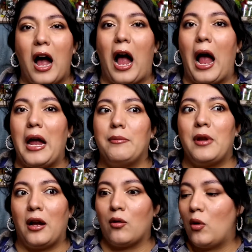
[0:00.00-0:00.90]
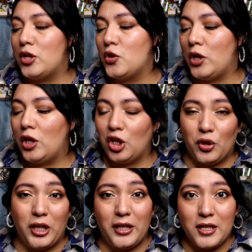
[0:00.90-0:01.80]
I'm not going to
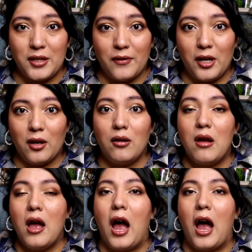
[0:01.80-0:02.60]
include it in this video.